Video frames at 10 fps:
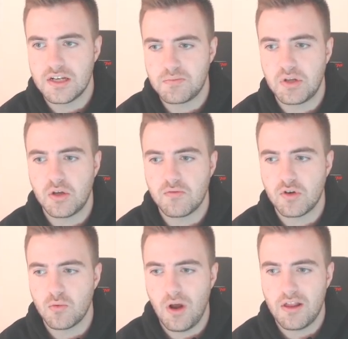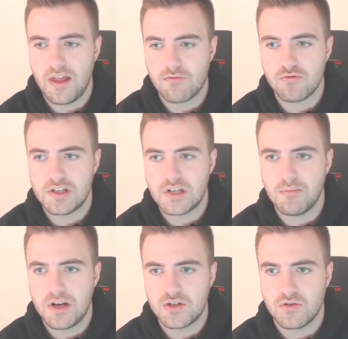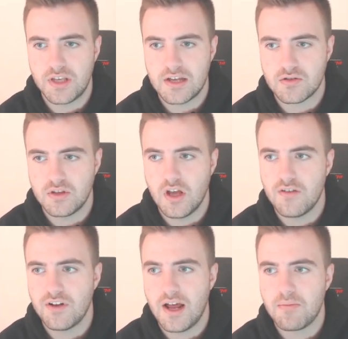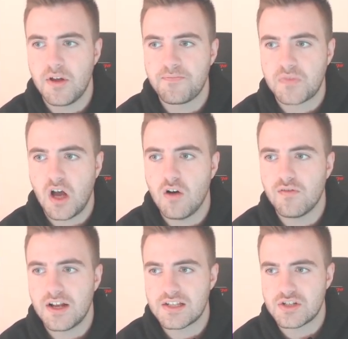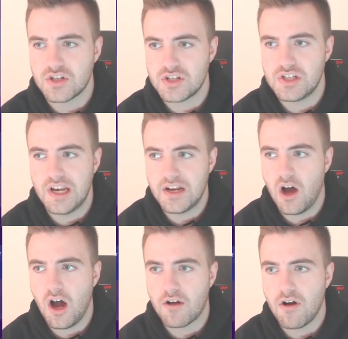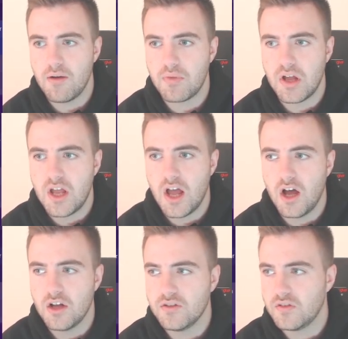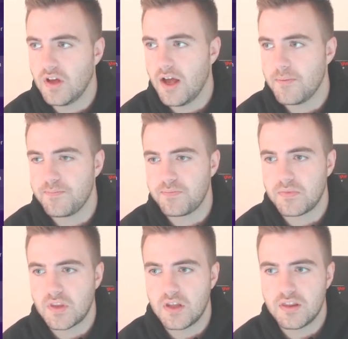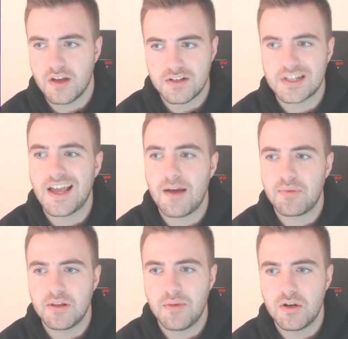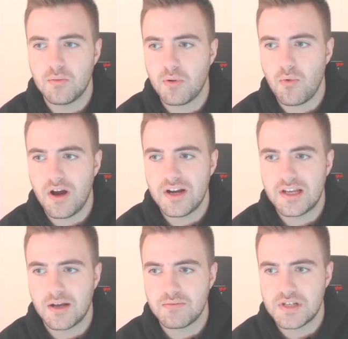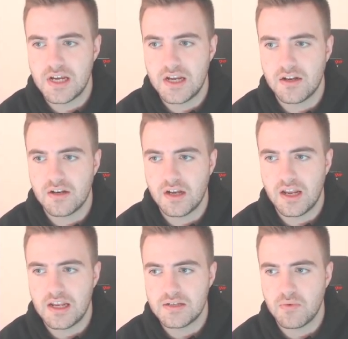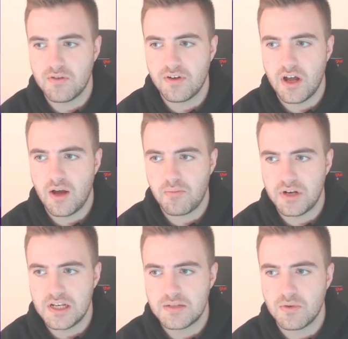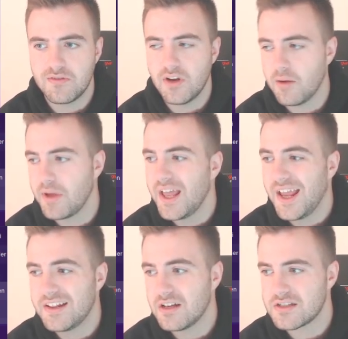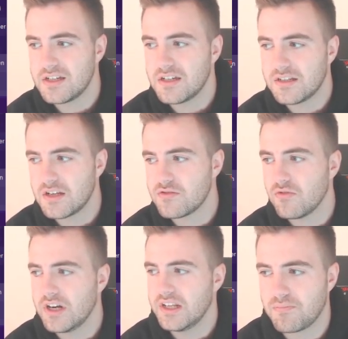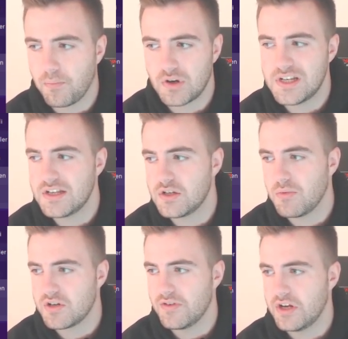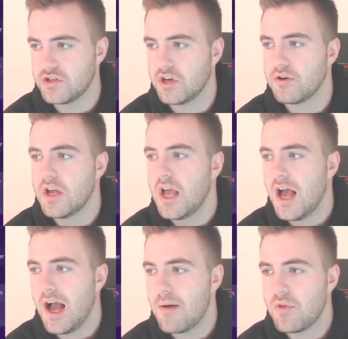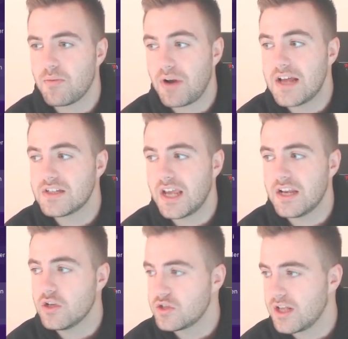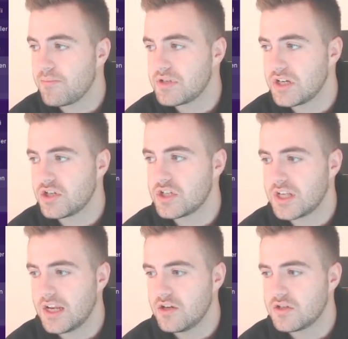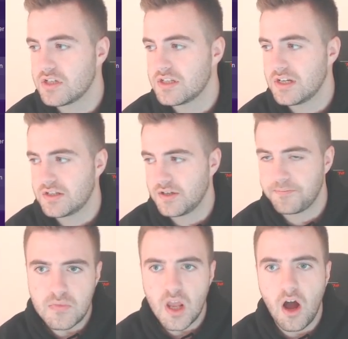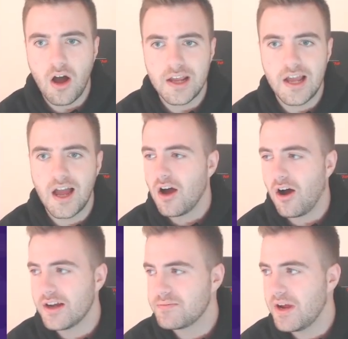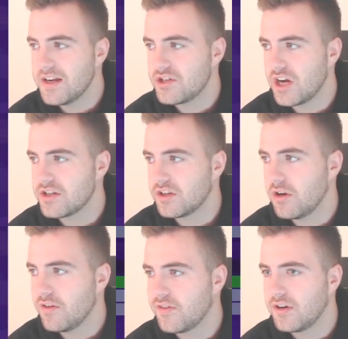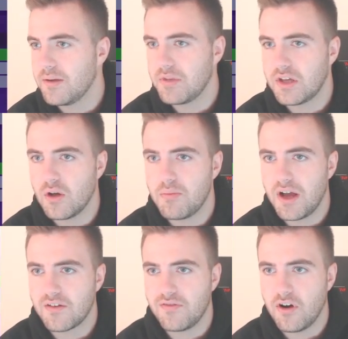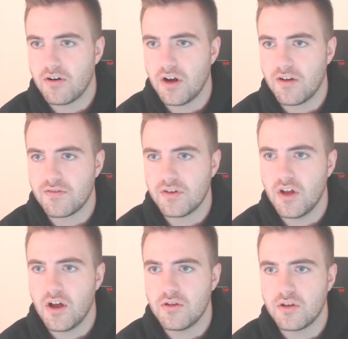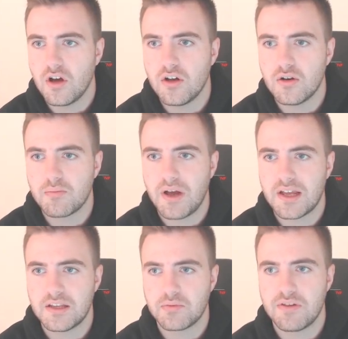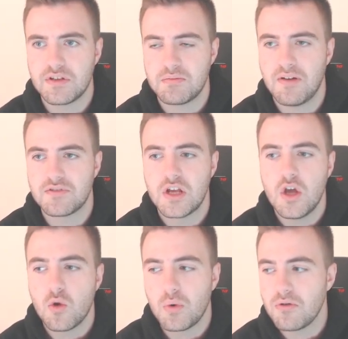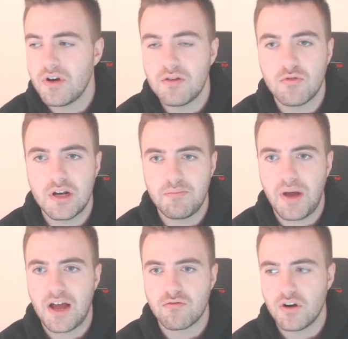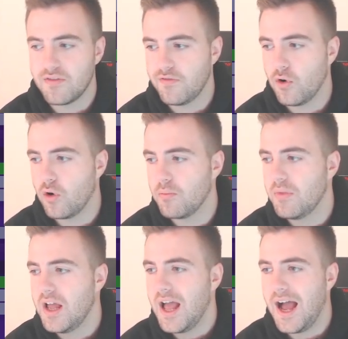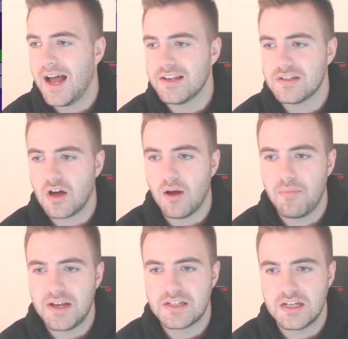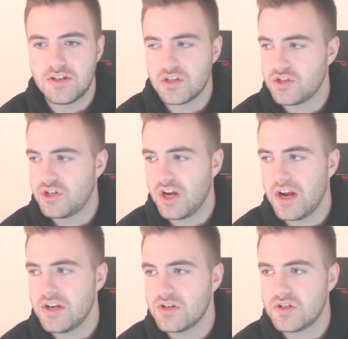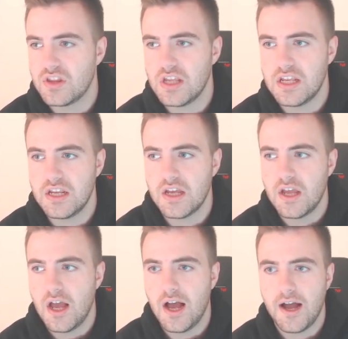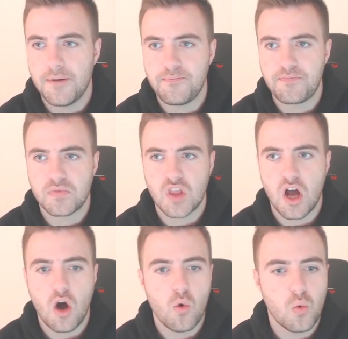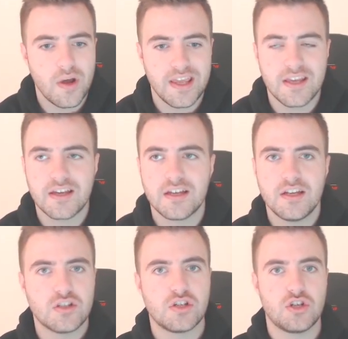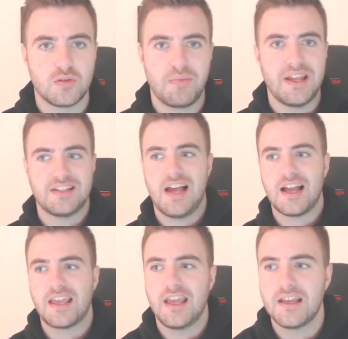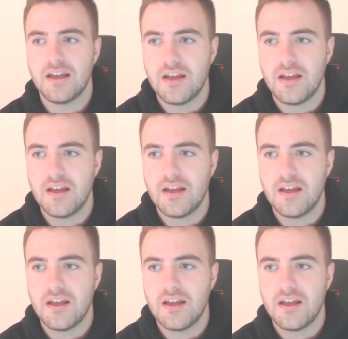He's been doing really well at that. Ritter makes sure he gets on the overlap. Holvad's just sitting higher up, and there's a gap in the middle, but where he comes in and he's moving up and he's moving up, it doesn't really present too much of an issue. But the players are getting used to their positions, getting used to the system. I'd made a change. I don't know if let me go back far enough. No, you can't look back into previous months. We were in a really bad run of form, and I basically just changed the whole week to just be attacking.